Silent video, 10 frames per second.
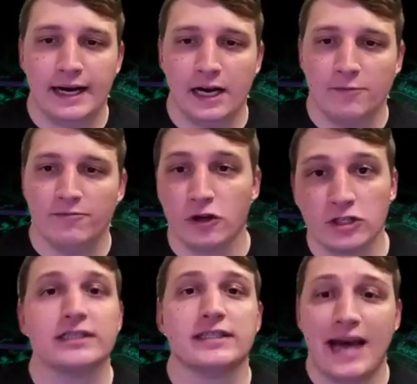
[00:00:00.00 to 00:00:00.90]

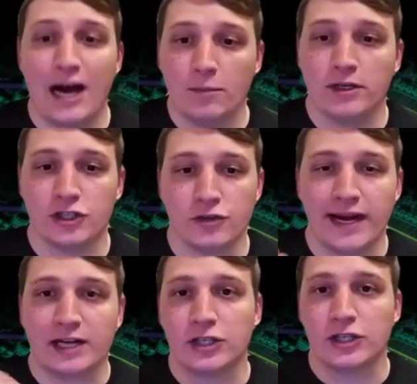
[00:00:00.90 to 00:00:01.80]
versus how much you've
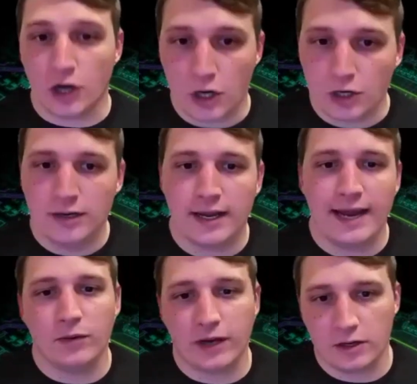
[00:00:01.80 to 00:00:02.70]
actually earned.
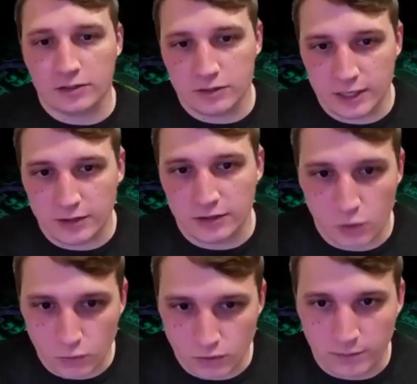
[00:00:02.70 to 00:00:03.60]
And we can also tell you the
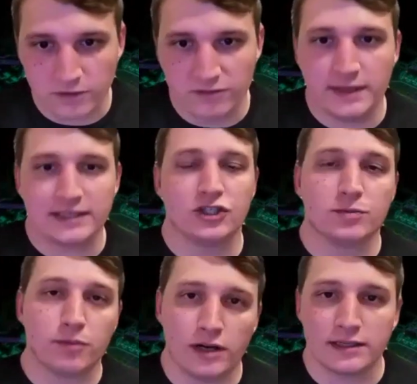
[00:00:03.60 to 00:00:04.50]
total number of messages
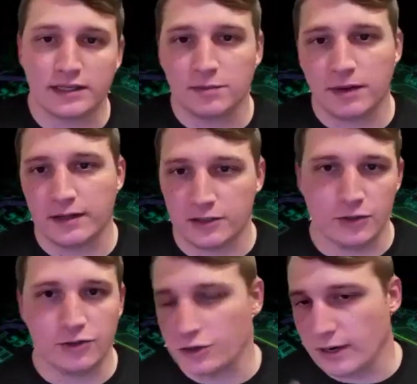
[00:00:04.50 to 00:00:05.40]
processed by this
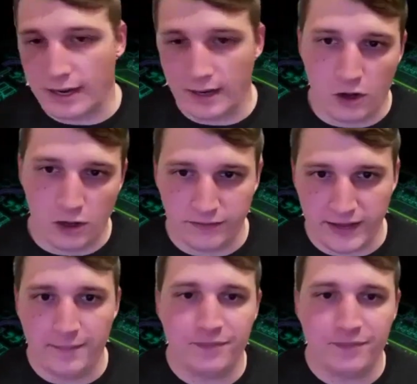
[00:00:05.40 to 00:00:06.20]
user and all of that.